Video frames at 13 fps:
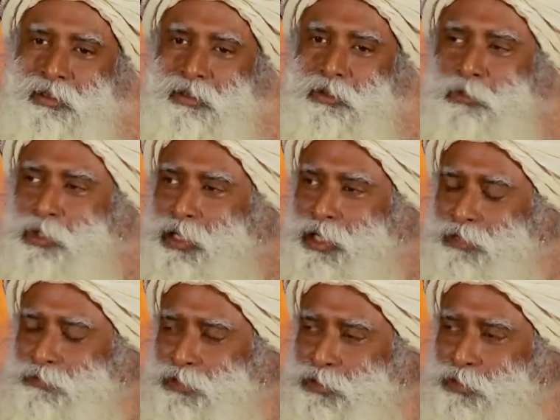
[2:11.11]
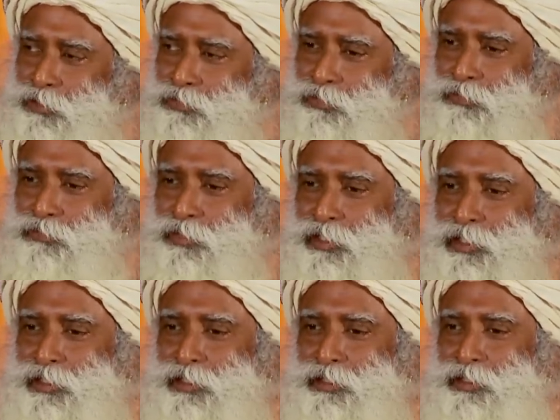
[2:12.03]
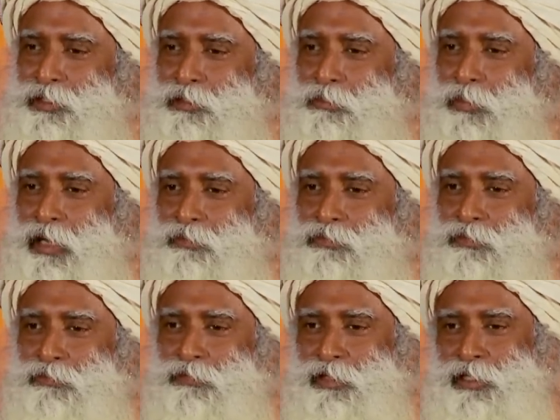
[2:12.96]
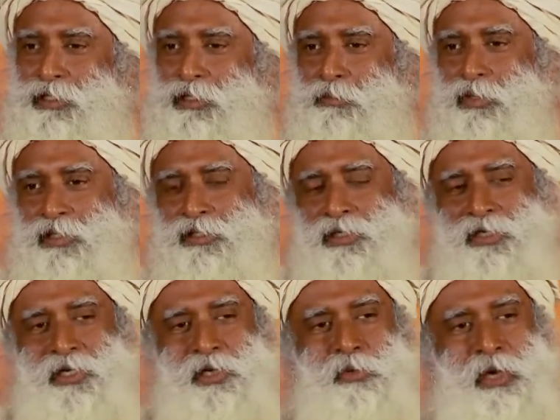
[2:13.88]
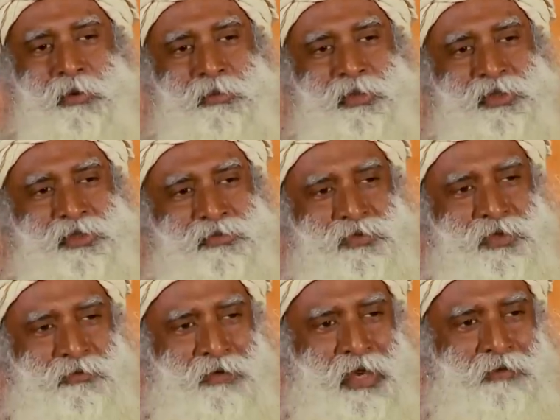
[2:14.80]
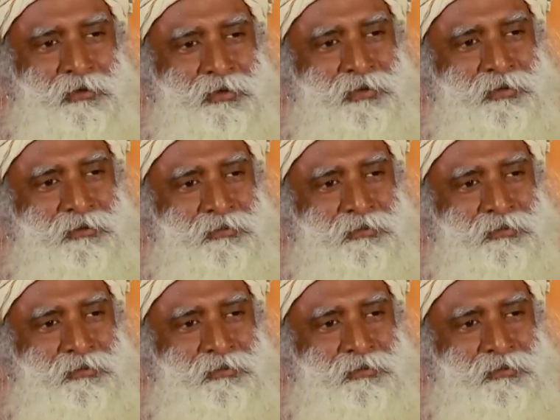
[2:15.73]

human life is not fulfilled by fulfilling the basic requirements of survival.